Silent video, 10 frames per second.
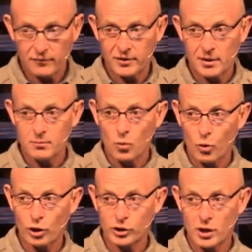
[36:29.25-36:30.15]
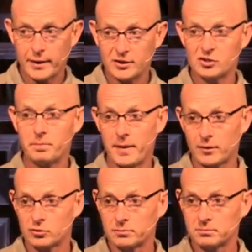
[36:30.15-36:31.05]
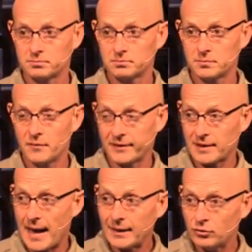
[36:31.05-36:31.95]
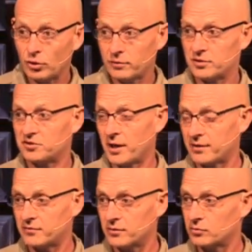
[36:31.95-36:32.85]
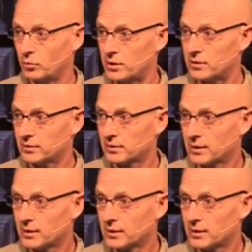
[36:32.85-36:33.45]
them work on a spectrum. In fact, I took this test this week.